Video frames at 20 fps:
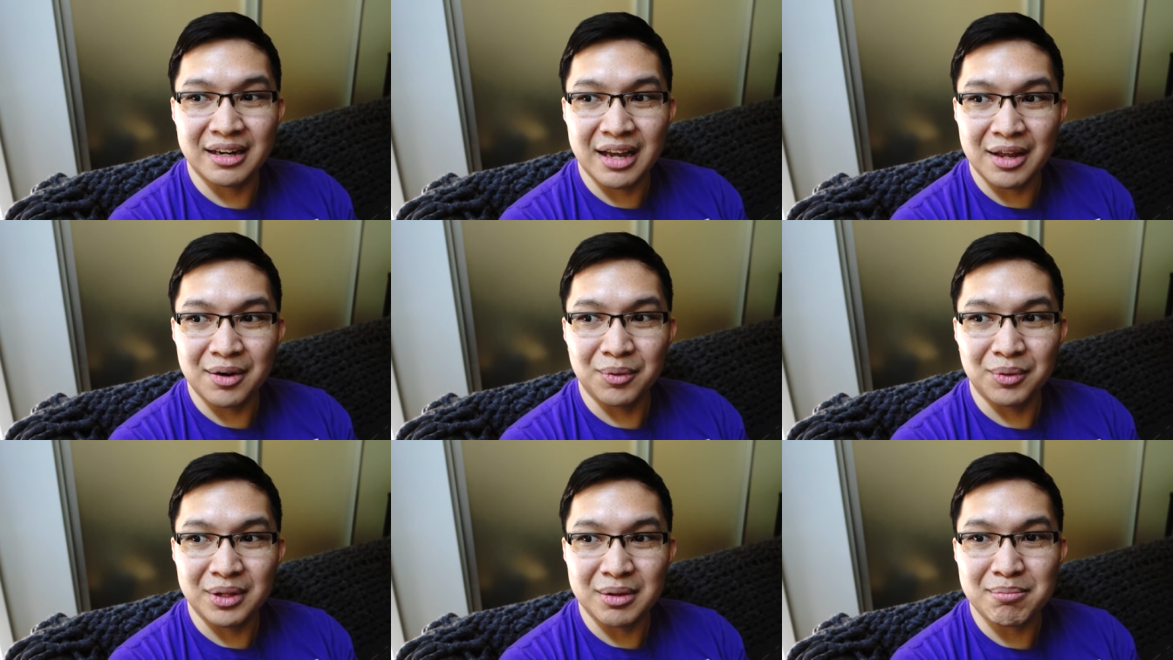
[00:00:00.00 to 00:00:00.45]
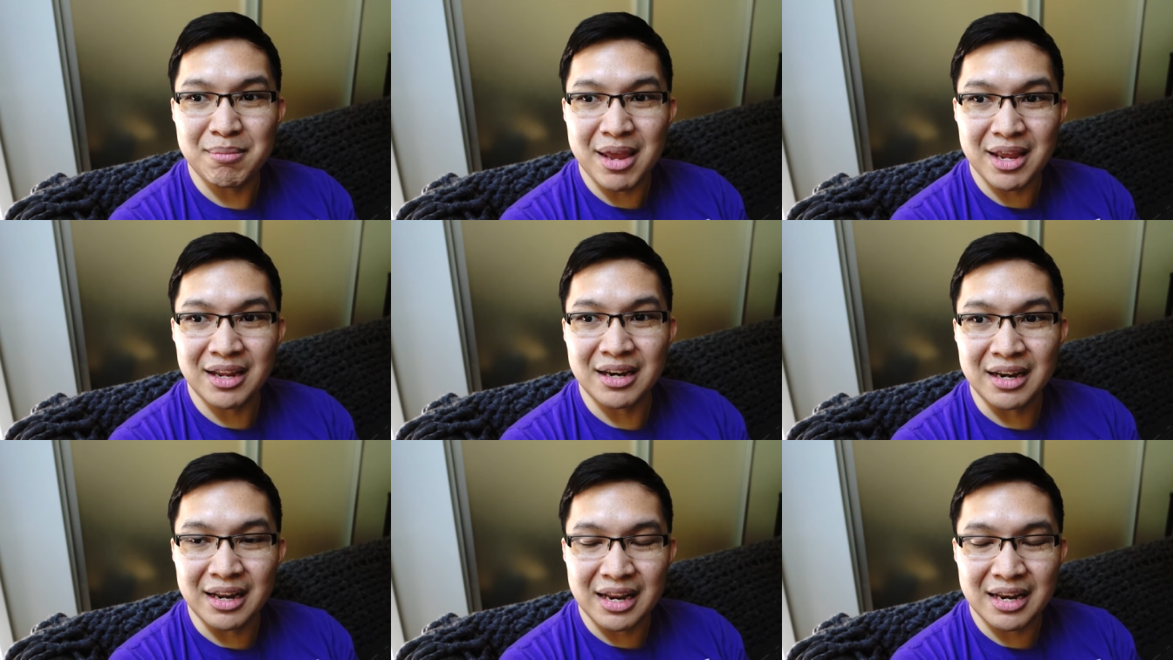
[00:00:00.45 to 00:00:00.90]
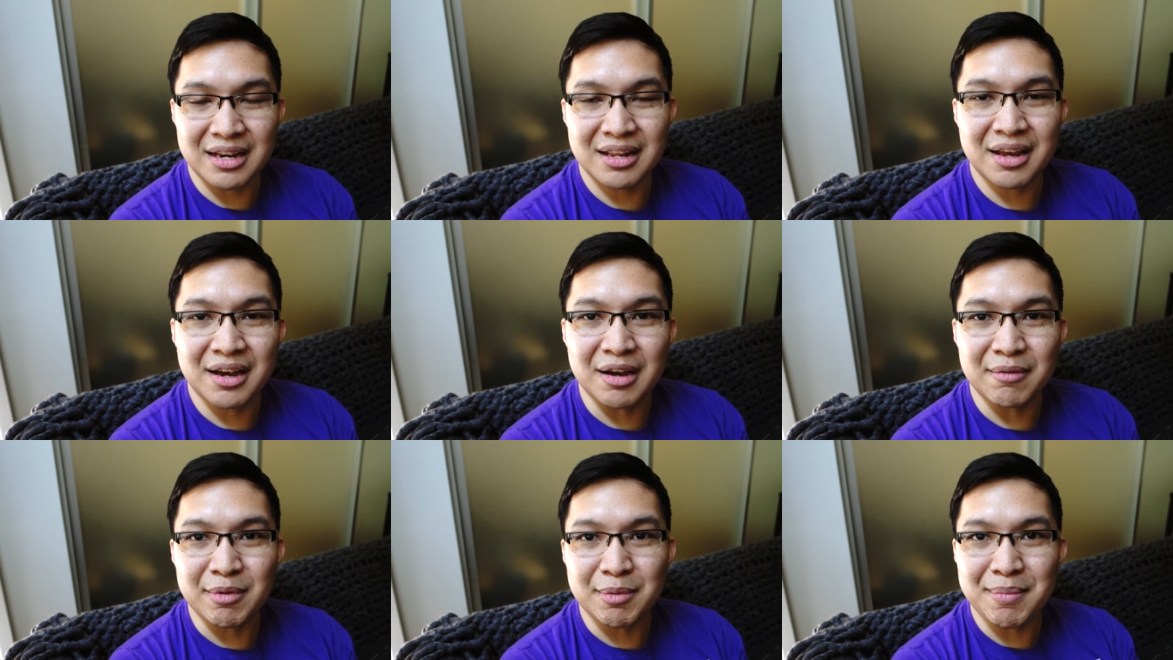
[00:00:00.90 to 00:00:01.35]
not only make an
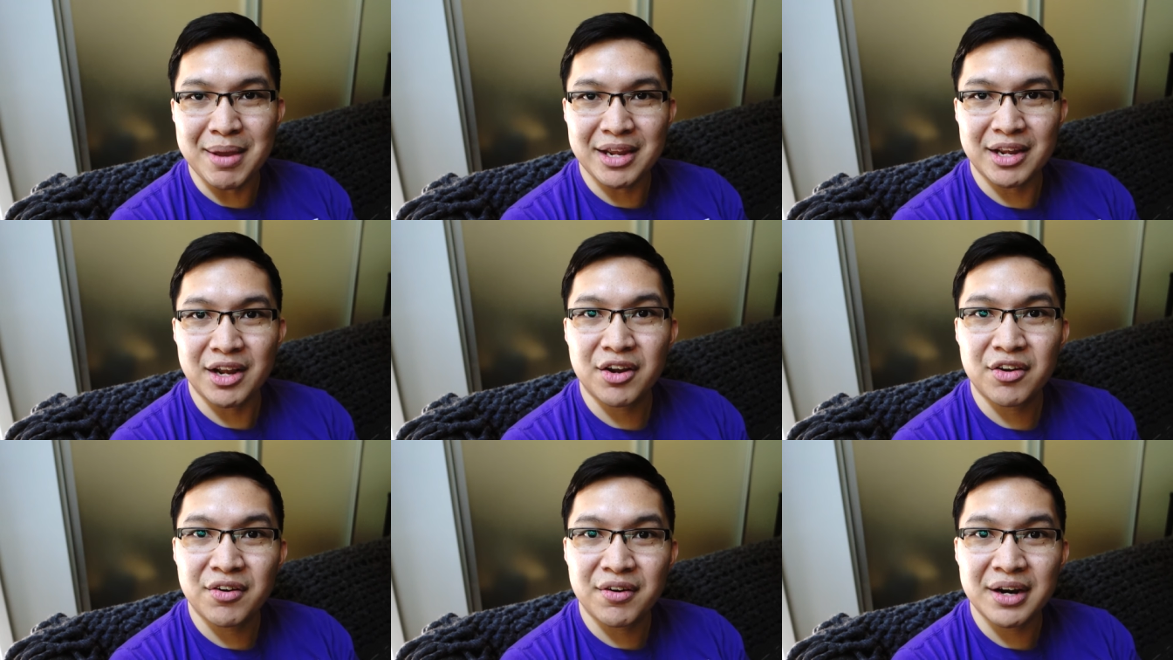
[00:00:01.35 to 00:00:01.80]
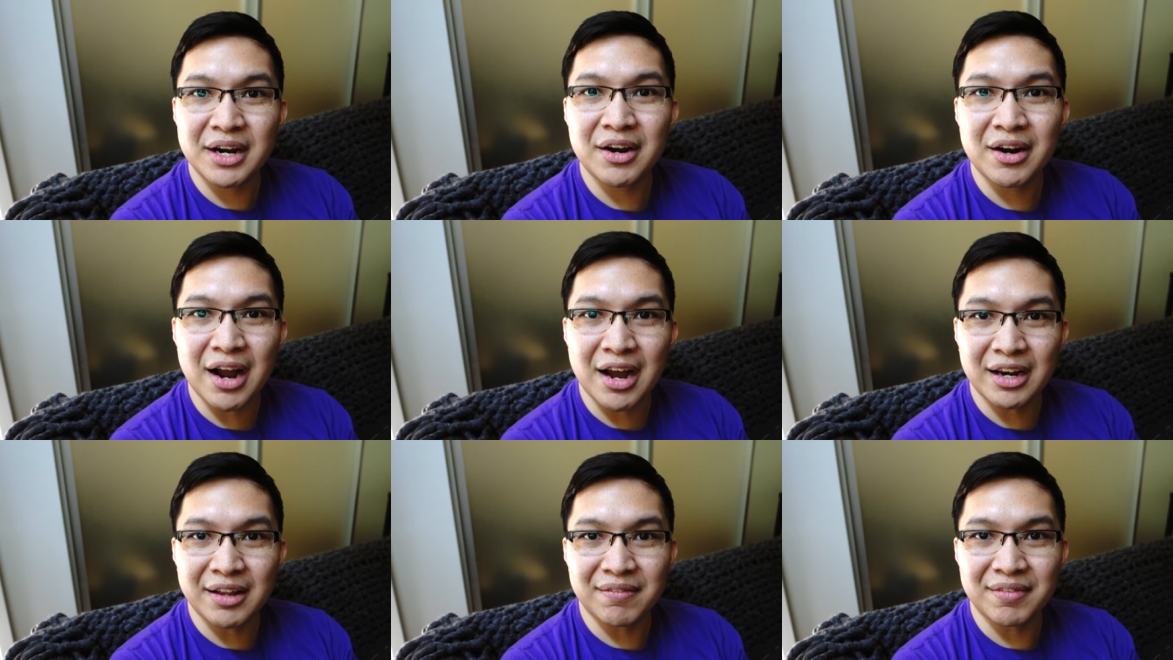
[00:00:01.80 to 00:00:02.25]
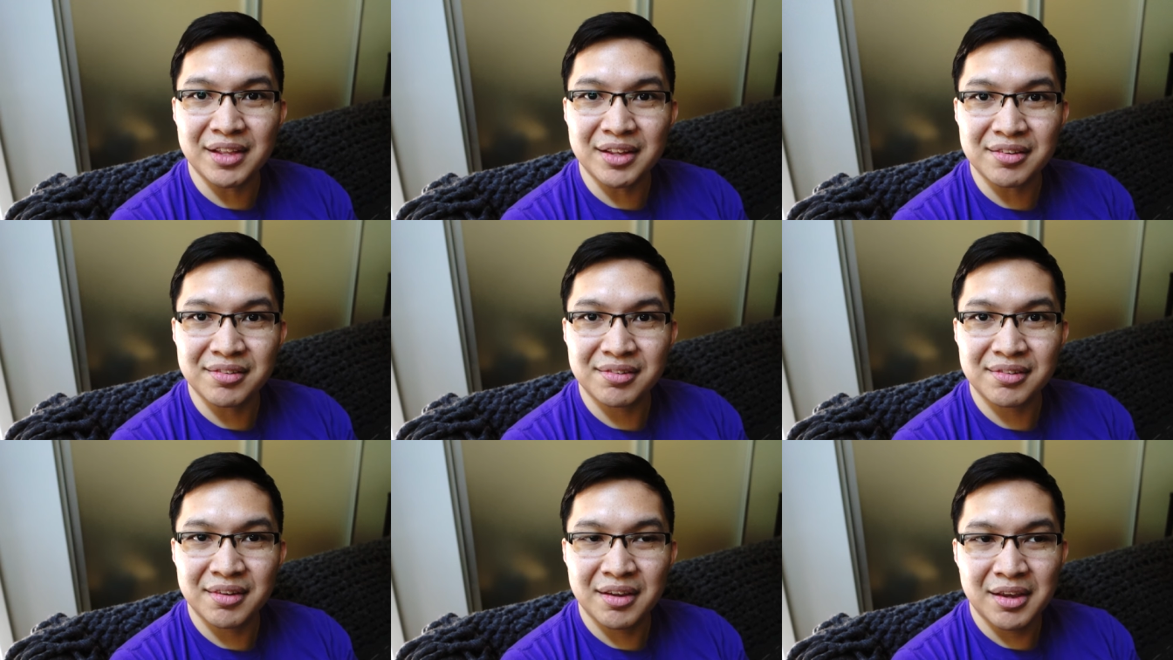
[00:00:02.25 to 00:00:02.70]
income and make a career out of
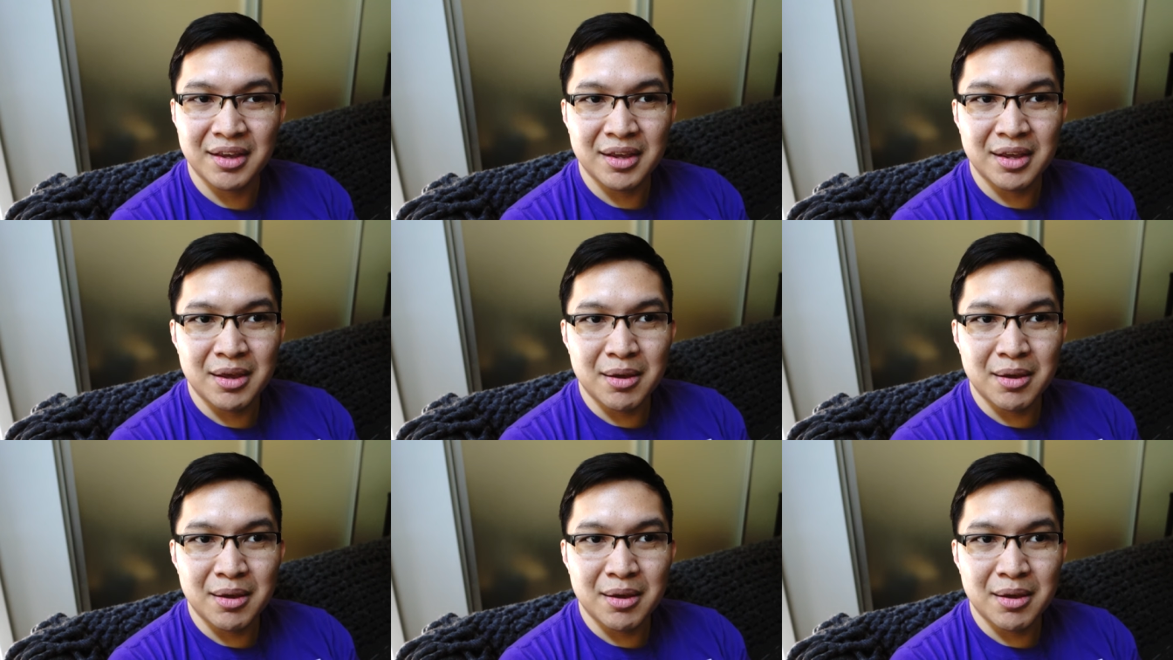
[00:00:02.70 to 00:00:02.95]
this,